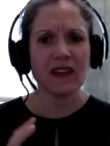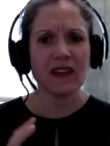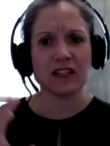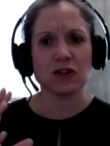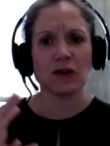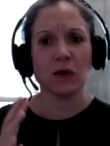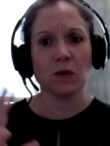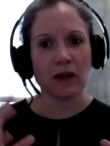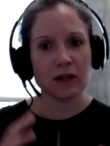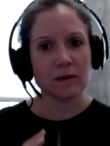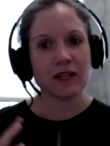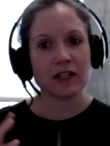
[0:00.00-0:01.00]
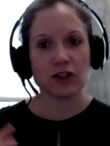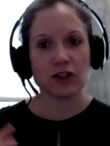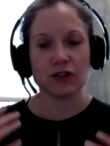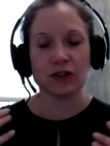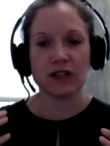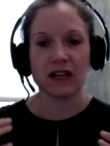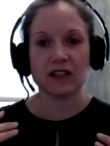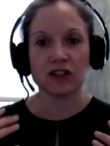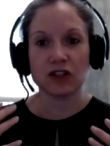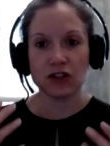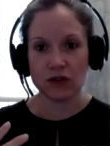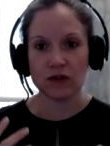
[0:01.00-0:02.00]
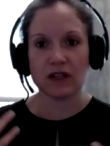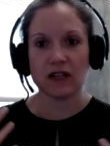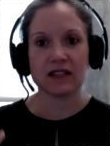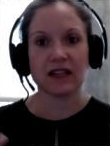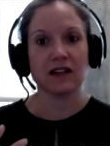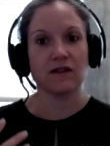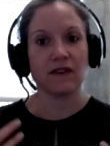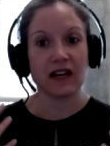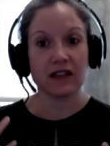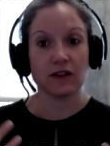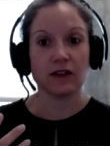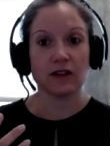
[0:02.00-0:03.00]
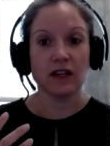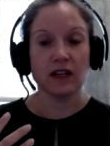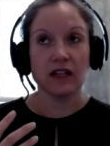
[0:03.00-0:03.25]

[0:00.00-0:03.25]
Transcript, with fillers: and so i want to make sure that a student has kind of either